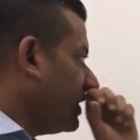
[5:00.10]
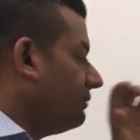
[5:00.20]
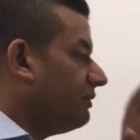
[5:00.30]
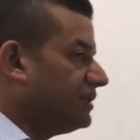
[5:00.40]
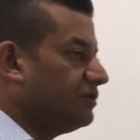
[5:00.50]

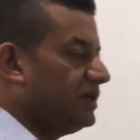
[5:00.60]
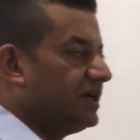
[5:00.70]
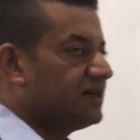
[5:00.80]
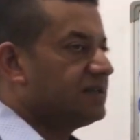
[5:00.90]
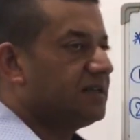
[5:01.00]

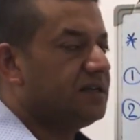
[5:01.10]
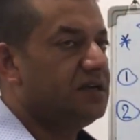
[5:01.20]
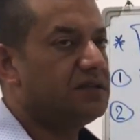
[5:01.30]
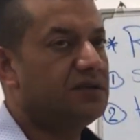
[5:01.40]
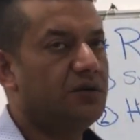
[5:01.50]
medulla
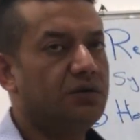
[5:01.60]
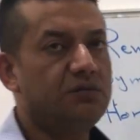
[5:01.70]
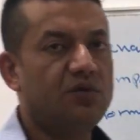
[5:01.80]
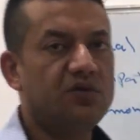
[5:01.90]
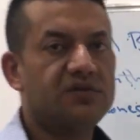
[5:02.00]
secretes the
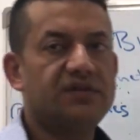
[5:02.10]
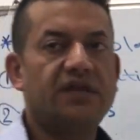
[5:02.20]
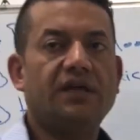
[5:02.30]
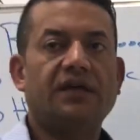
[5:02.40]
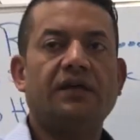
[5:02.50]
hormones,
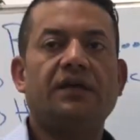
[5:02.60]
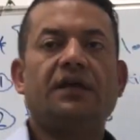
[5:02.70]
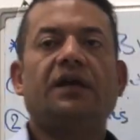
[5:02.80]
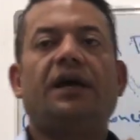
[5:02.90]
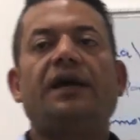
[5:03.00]
the
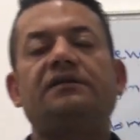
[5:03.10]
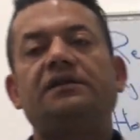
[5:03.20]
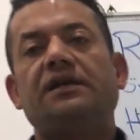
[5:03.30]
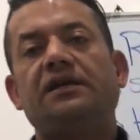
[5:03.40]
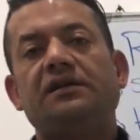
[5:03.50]

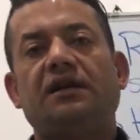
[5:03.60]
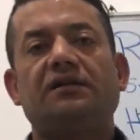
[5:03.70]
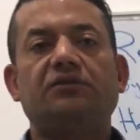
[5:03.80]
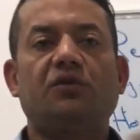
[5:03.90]
adrenaline and